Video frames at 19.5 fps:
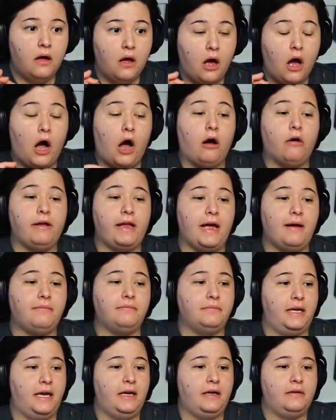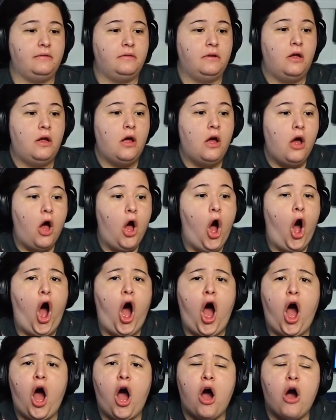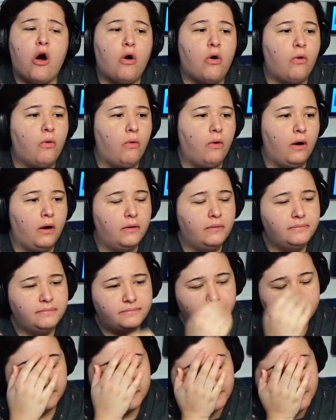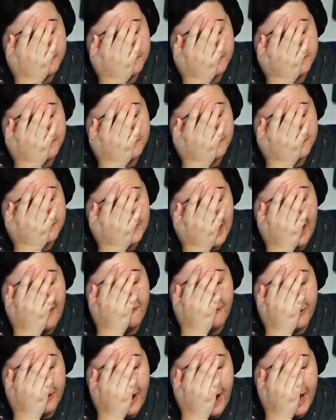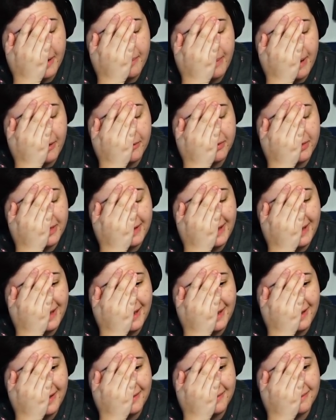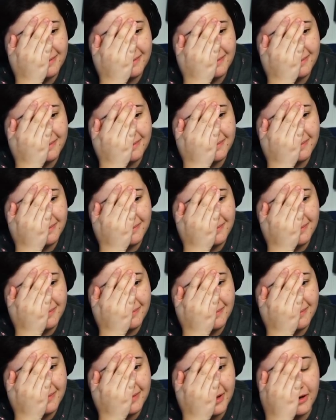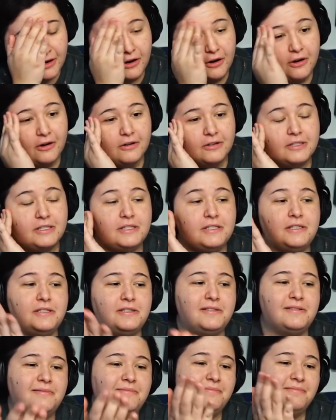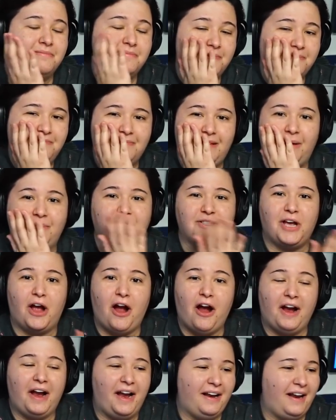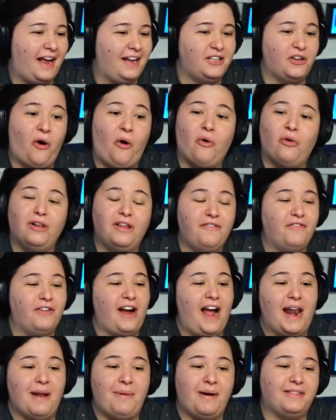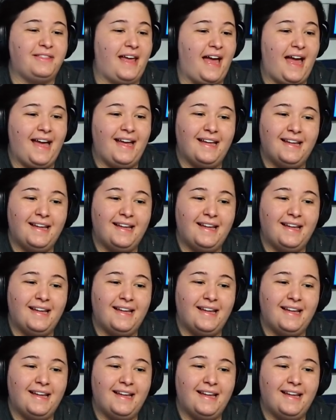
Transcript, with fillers: Oh, yep, yeah. Oh! I forgot about the... The curse. I'm sorry. I totally forgot about that.